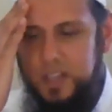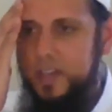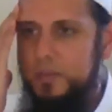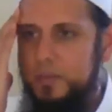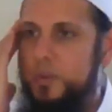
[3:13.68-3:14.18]

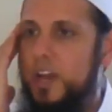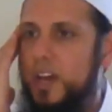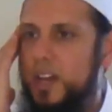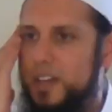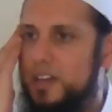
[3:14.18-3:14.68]
like Abu
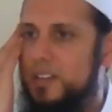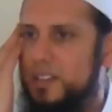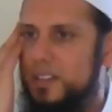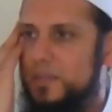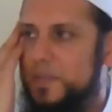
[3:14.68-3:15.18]
Rayhana
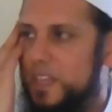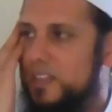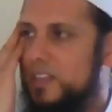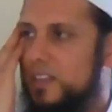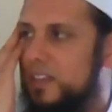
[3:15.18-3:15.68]

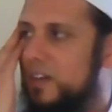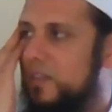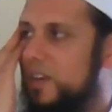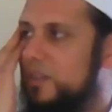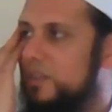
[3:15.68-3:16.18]

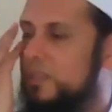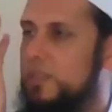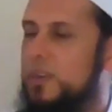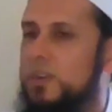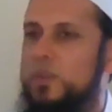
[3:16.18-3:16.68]
radiallahu
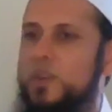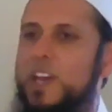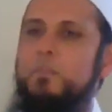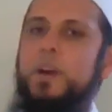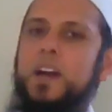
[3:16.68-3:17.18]
anhu, who
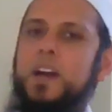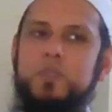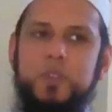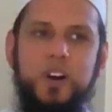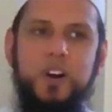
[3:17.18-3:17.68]
came back
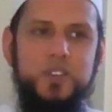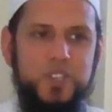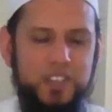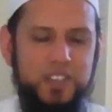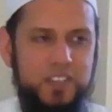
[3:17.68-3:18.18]
from a long
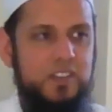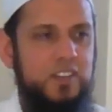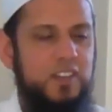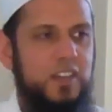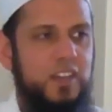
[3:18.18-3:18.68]
journey
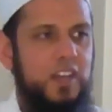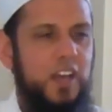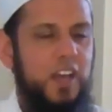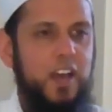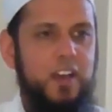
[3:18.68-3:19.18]

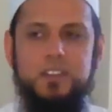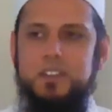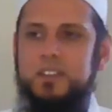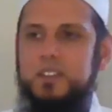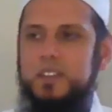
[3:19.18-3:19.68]

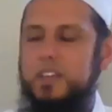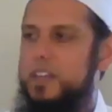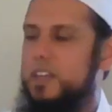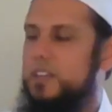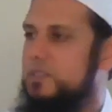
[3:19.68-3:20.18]
and
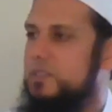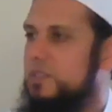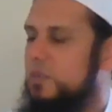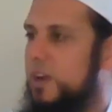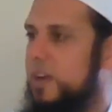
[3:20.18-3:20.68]

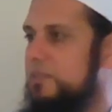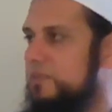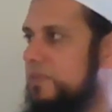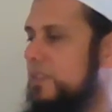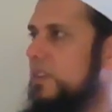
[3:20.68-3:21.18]
his
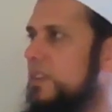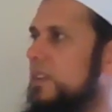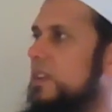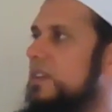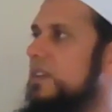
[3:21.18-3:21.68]
wife
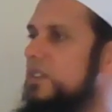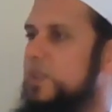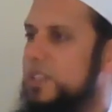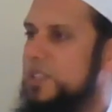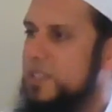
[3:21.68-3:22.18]

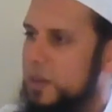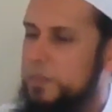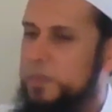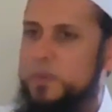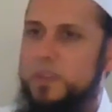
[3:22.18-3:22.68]
dressed
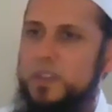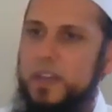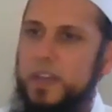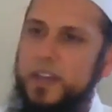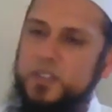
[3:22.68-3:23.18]
up
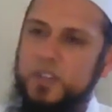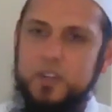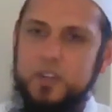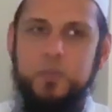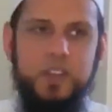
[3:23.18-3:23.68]
and
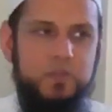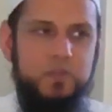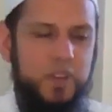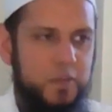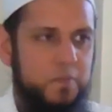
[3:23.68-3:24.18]
started waiting
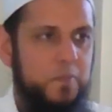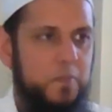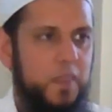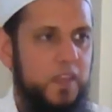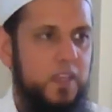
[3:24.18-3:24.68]
for him.
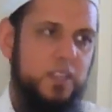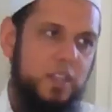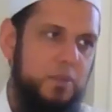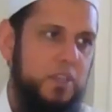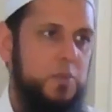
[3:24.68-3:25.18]
He said,
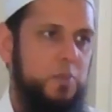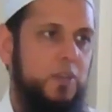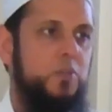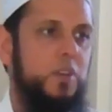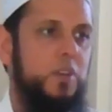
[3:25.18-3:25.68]
let me just
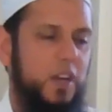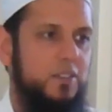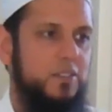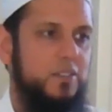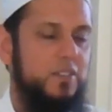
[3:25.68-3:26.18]
pray 2
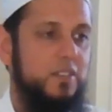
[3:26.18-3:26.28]
rakats.